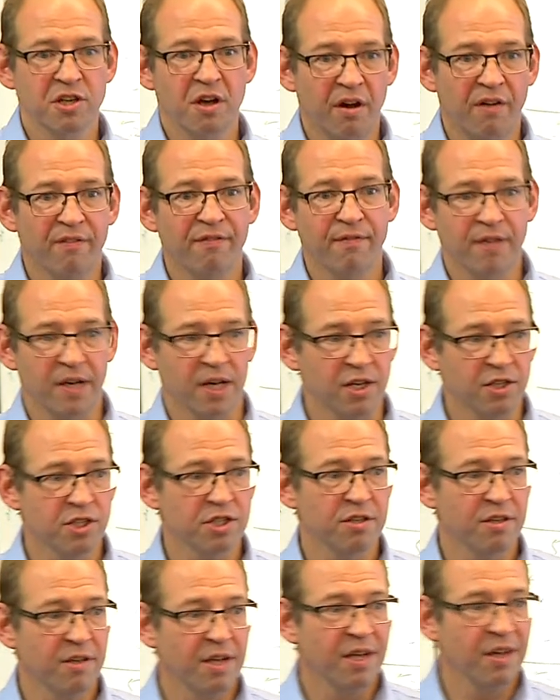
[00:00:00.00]
half
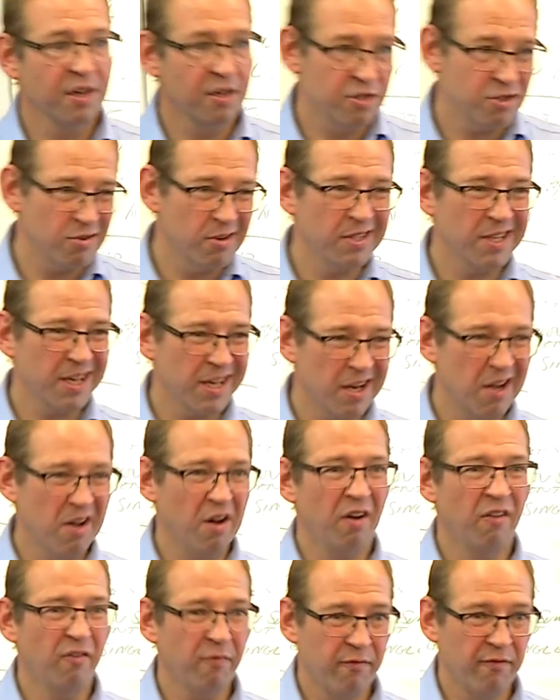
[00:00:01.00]
finished, and trying to get a
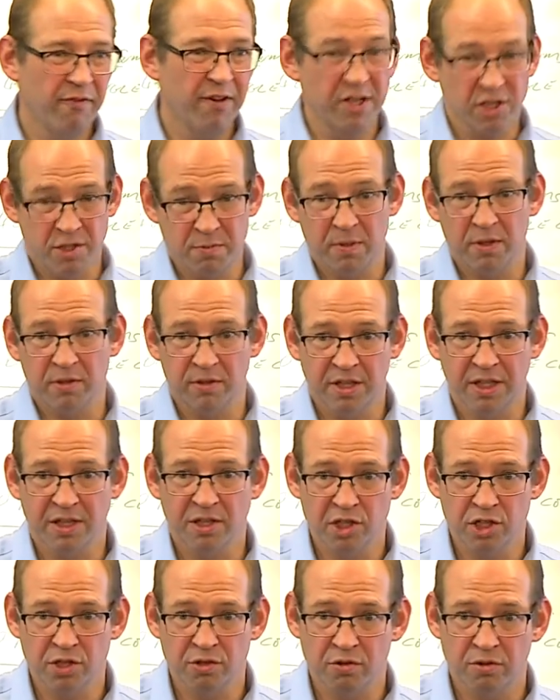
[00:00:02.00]
half finished building
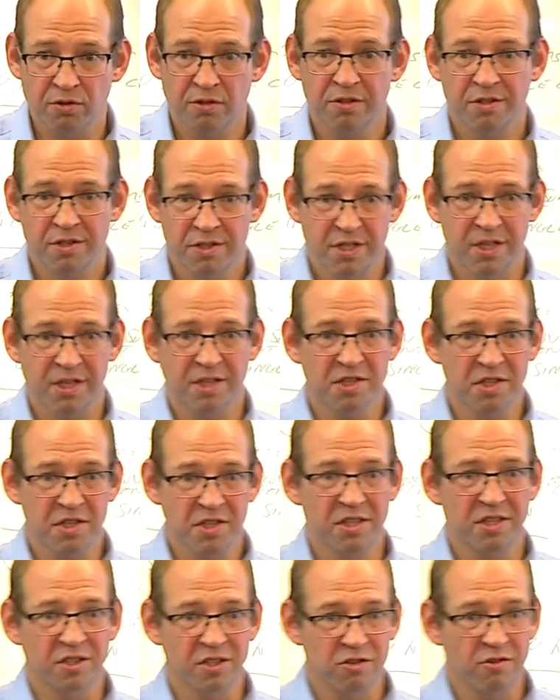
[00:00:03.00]
insured as an
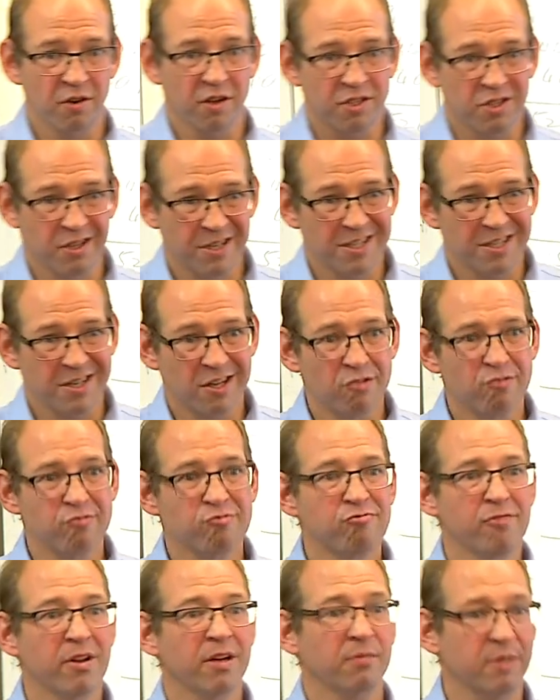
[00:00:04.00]
existing structure is
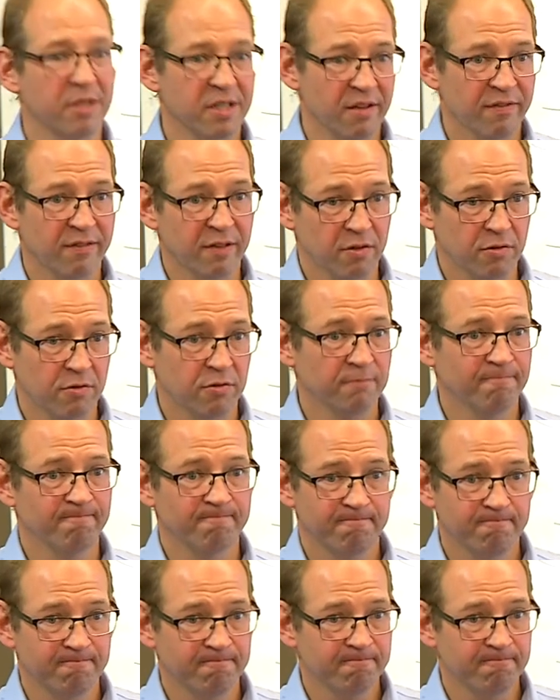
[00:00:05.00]
incredibly difficult.
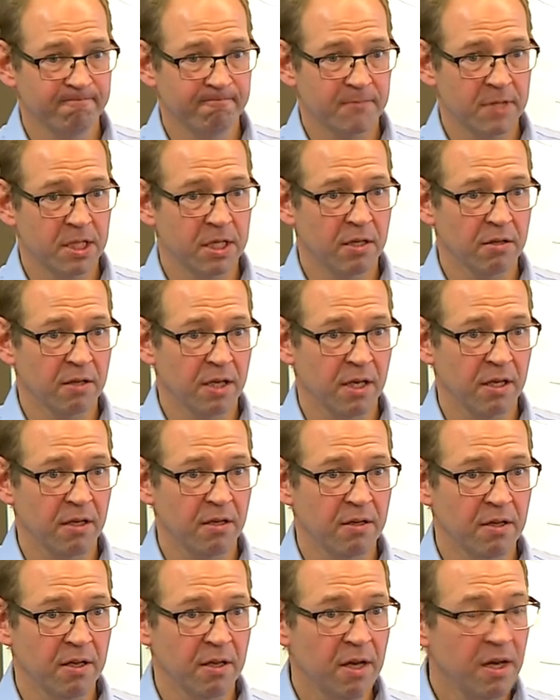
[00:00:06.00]
Okay?
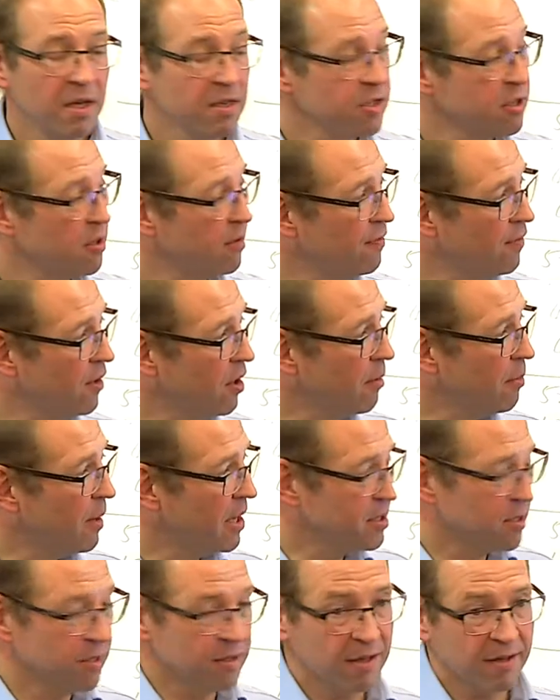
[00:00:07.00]
So far
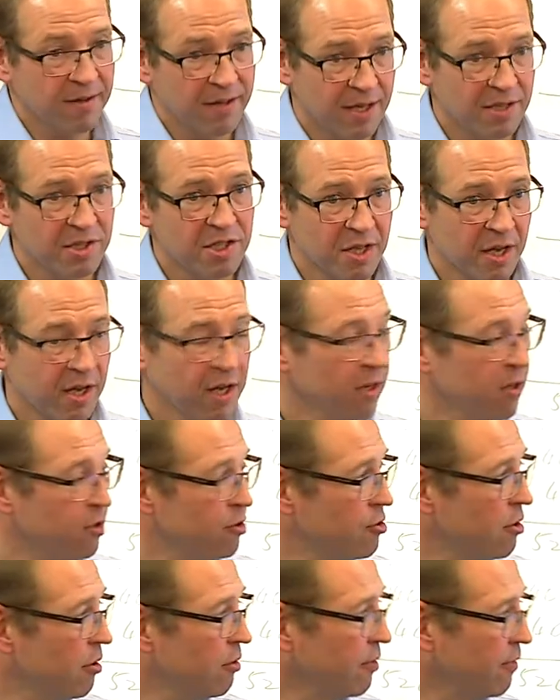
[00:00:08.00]
better that they stay in
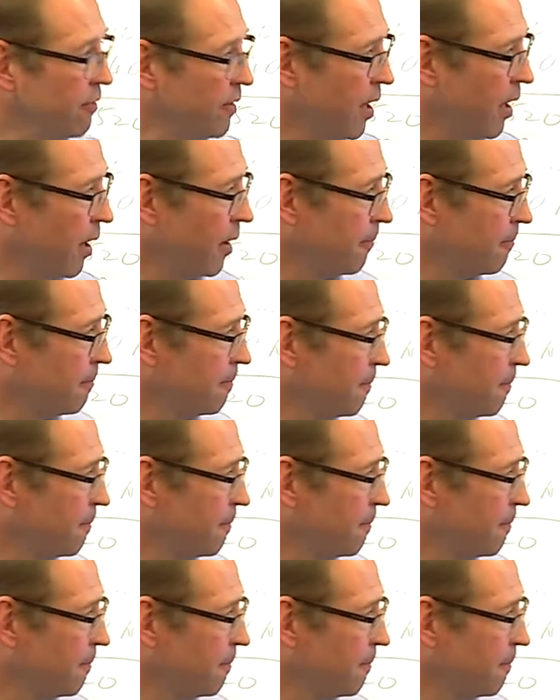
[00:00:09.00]
control of that.